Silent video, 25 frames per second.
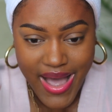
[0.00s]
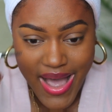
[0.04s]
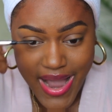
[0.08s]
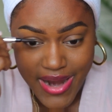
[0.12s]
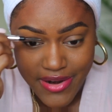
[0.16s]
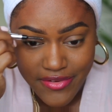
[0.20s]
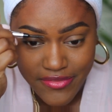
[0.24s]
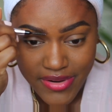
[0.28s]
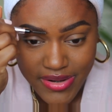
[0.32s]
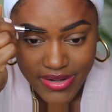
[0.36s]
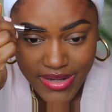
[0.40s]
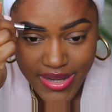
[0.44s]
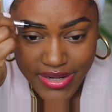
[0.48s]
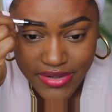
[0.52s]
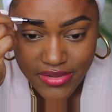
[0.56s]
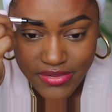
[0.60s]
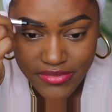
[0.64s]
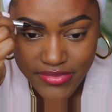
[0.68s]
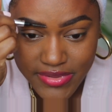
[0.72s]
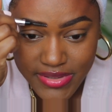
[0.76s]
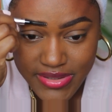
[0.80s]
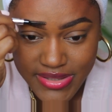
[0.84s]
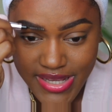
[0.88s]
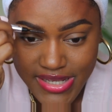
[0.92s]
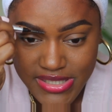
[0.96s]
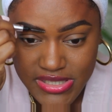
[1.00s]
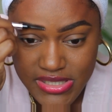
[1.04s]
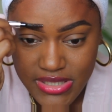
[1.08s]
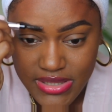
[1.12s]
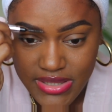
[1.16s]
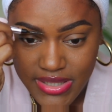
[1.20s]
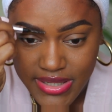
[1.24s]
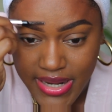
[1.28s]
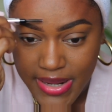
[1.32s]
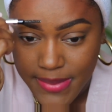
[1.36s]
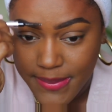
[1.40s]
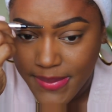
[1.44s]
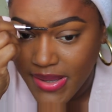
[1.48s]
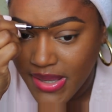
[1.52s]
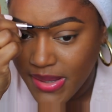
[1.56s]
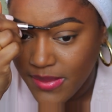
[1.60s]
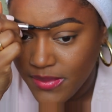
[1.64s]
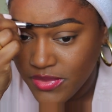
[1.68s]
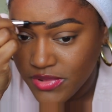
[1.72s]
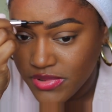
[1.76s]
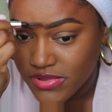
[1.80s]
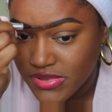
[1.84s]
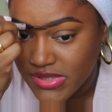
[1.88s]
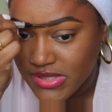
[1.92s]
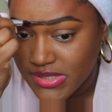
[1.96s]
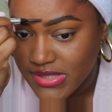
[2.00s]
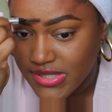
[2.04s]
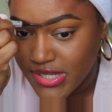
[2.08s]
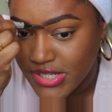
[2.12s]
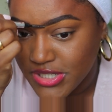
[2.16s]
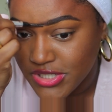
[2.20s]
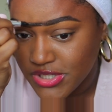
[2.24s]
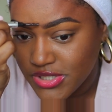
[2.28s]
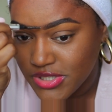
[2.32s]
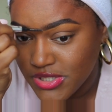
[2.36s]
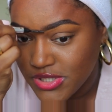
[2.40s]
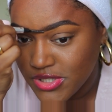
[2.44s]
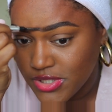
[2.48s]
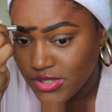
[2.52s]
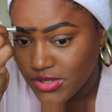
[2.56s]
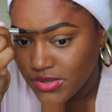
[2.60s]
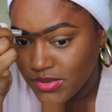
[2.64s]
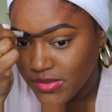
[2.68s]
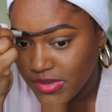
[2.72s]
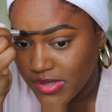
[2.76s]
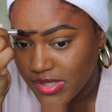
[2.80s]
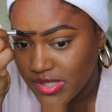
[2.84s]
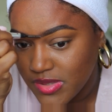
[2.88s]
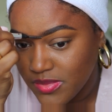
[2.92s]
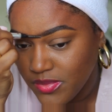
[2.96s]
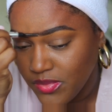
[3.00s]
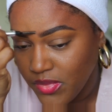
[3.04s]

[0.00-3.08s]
i real i don't really that's the thing i pay most attention to is